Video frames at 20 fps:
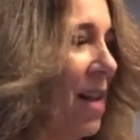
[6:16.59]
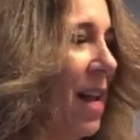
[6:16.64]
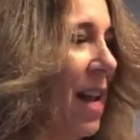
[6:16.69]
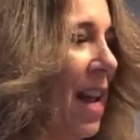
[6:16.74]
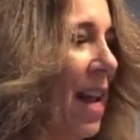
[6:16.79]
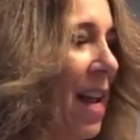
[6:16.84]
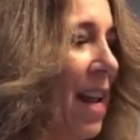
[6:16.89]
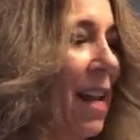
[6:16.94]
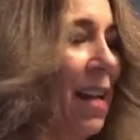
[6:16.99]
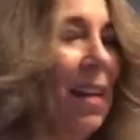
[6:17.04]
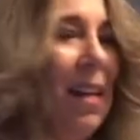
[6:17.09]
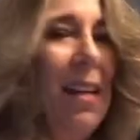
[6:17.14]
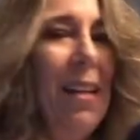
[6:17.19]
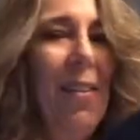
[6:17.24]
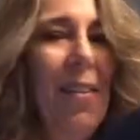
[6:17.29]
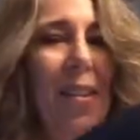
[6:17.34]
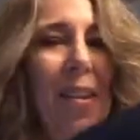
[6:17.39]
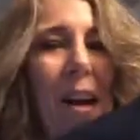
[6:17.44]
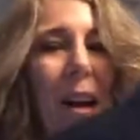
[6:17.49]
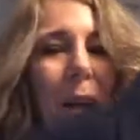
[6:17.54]
And
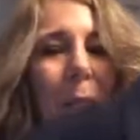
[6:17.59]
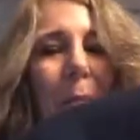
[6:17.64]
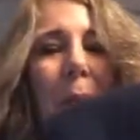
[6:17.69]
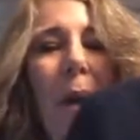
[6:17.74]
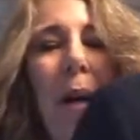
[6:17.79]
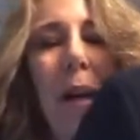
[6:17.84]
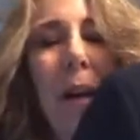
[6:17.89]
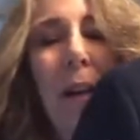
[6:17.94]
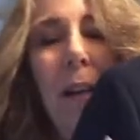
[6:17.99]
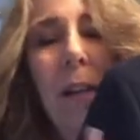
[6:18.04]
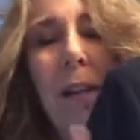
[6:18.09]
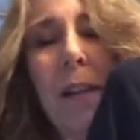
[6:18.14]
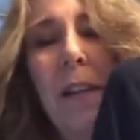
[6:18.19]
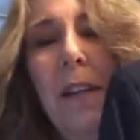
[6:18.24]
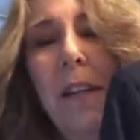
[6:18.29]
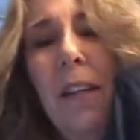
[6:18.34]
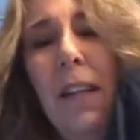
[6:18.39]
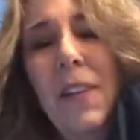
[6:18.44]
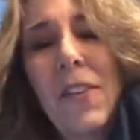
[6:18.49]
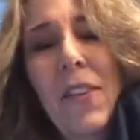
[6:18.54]
it's got my
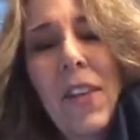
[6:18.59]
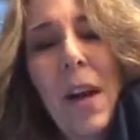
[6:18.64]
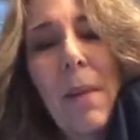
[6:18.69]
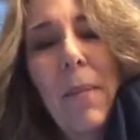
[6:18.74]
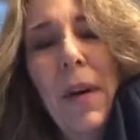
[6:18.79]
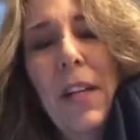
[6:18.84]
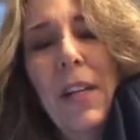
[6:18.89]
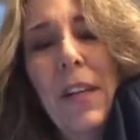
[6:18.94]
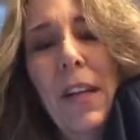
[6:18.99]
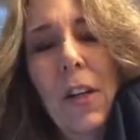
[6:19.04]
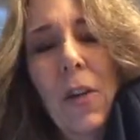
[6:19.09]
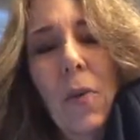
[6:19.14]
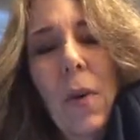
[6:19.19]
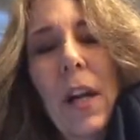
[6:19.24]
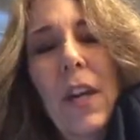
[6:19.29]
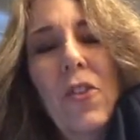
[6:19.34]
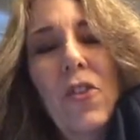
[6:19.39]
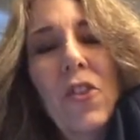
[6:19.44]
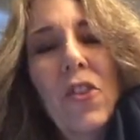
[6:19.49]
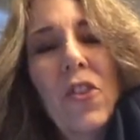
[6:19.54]
it's got my
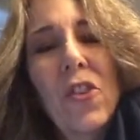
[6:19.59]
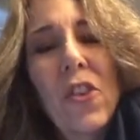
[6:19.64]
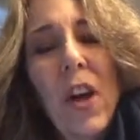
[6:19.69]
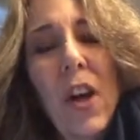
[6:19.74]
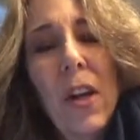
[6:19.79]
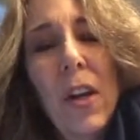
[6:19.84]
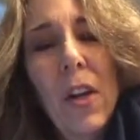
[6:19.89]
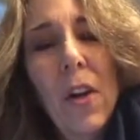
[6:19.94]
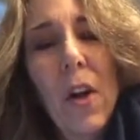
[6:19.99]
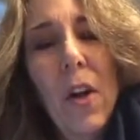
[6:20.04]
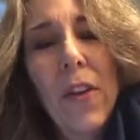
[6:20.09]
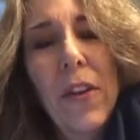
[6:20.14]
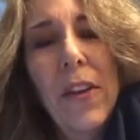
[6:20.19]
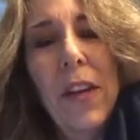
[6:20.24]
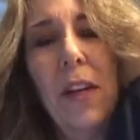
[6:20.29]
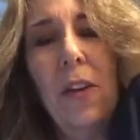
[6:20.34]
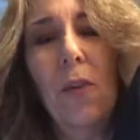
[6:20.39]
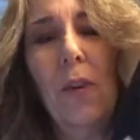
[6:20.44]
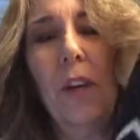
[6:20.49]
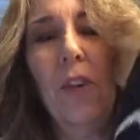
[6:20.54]
decorations on it, all the
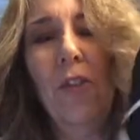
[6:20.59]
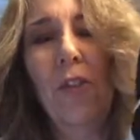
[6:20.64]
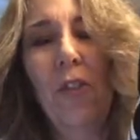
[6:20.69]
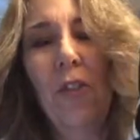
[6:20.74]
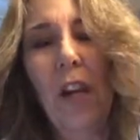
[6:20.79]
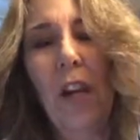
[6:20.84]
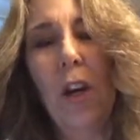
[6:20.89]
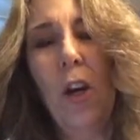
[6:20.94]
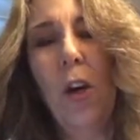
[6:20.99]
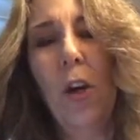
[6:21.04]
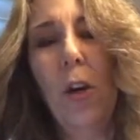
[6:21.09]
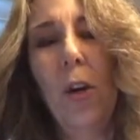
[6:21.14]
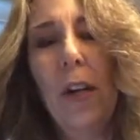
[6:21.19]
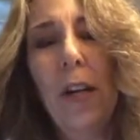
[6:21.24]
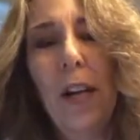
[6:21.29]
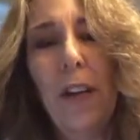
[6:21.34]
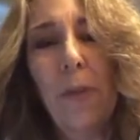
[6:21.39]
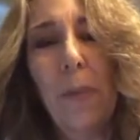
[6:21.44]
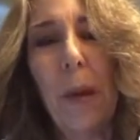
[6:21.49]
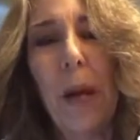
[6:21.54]
decorations I earned. It
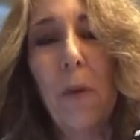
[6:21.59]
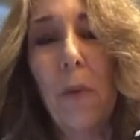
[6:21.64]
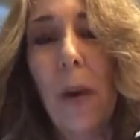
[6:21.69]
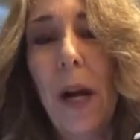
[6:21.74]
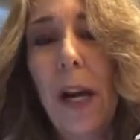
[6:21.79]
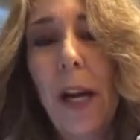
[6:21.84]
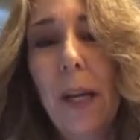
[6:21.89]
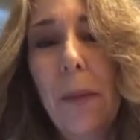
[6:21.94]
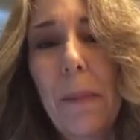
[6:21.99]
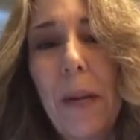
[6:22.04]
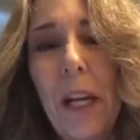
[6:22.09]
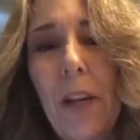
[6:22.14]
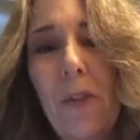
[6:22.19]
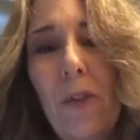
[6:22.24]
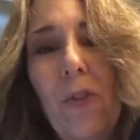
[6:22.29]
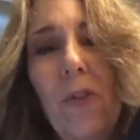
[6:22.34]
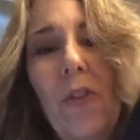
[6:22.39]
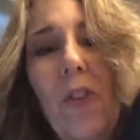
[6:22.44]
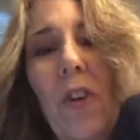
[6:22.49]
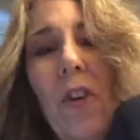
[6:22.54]
has my rank,
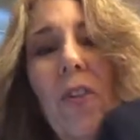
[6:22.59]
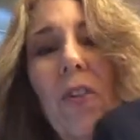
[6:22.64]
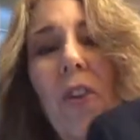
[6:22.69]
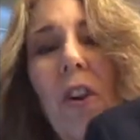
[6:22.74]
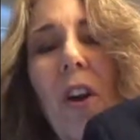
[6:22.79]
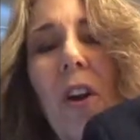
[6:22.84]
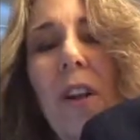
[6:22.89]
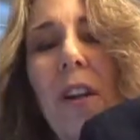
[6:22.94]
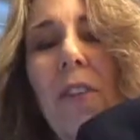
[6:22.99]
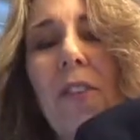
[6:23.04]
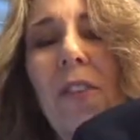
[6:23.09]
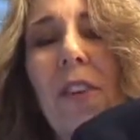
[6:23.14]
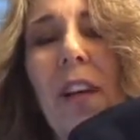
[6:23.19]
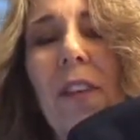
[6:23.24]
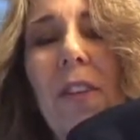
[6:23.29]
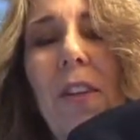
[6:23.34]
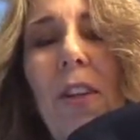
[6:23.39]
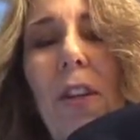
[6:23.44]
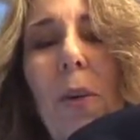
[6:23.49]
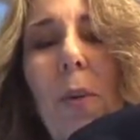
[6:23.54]
Master Sergeant, on it. It's
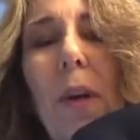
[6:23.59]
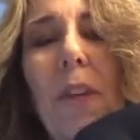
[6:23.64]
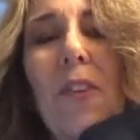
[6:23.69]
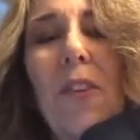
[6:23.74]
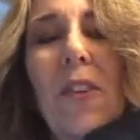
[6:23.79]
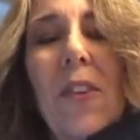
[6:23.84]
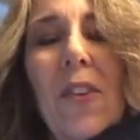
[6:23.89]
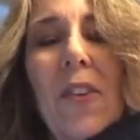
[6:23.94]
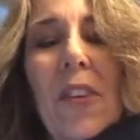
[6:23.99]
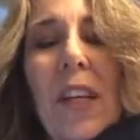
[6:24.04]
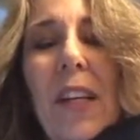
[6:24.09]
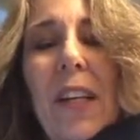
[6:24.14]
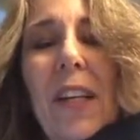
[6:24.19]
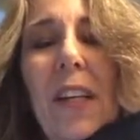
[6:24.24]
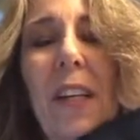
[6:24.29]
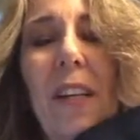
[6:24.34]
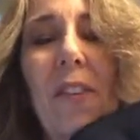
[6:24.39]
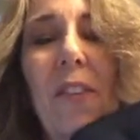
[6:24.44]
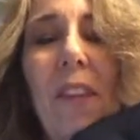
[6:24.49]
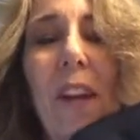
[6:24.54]
got the U.S.
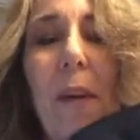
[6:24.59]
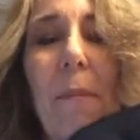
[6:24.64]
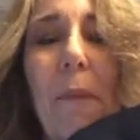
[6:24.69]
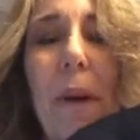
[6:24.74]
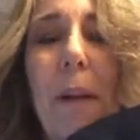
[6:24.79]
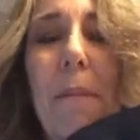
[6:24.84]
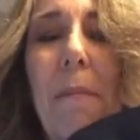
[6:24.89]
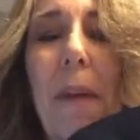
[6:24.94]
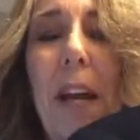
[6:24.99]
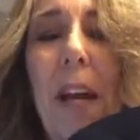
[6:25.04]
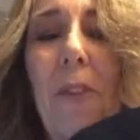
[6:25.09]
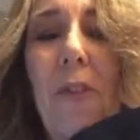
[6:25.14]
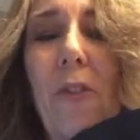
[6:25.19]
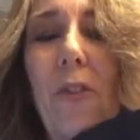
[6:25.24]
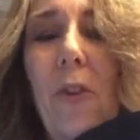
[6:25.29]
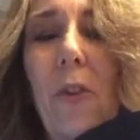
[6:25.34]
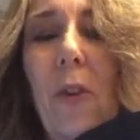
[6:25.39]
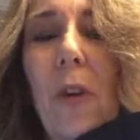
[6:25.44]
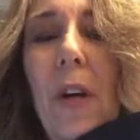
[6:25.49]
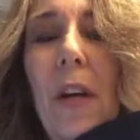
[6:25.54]
insignia. It's got my
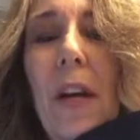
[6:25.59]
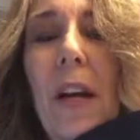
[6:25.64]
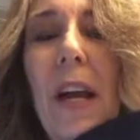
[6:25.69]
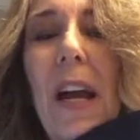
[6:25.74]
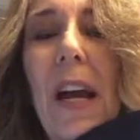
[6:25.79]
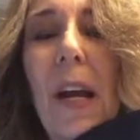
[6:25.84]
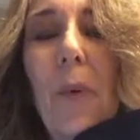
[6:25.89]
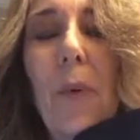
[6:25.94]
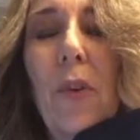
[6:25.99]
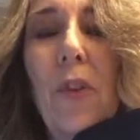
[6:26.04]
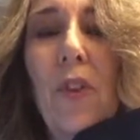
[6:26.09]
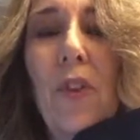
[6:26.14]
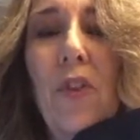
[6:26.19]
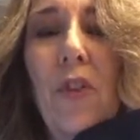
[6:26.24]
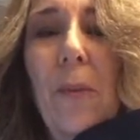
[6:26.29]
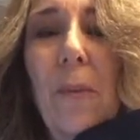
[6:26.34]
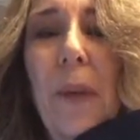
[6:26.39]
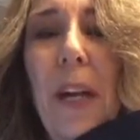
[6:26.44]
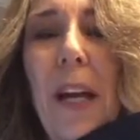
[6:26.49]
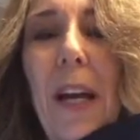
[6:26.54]
Master
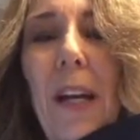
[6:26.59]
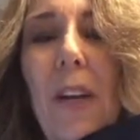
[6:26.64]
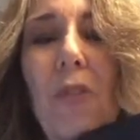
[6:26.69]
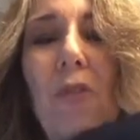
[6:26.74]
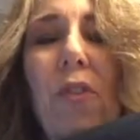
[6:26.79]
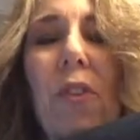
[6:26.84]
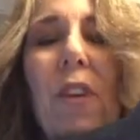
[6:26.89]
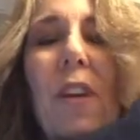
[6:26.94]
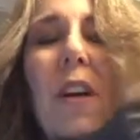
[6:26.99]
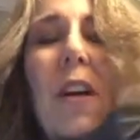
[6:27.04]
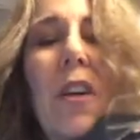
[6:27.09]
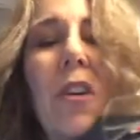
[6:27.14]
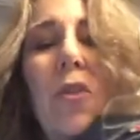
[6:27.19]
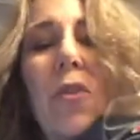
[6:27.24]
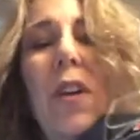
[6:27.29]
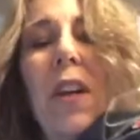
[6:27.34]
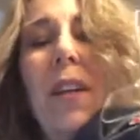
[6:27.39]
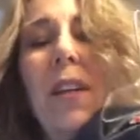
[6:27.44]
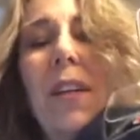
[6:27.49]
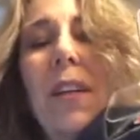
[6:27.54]
Acquisition Badge for
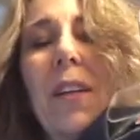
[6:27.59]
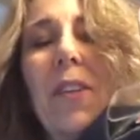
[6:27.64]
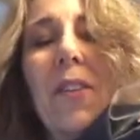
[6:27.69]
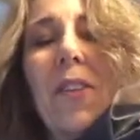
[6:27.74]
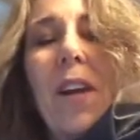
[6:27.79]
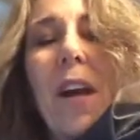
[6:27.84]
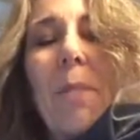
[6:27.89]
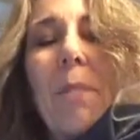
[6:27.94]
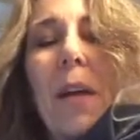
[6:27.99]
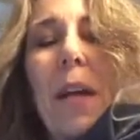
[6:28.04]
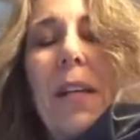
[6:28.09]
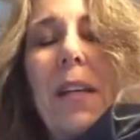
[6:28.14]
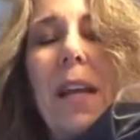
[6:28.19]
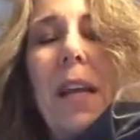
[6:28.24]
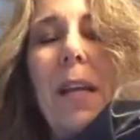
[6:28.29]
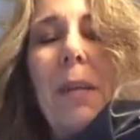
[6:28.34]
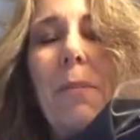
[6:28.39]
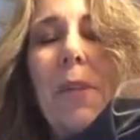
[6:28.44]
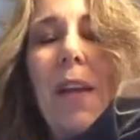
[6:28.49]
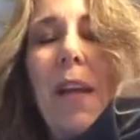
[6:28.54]
contracting. It's got my
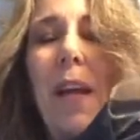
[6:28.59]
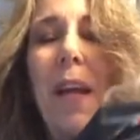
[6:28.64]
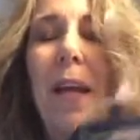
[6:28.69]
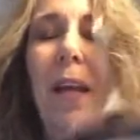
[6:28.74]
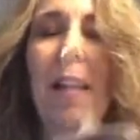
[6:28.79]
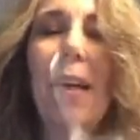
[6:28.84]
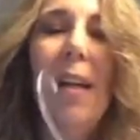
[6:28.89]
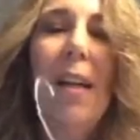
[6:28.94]
name tag.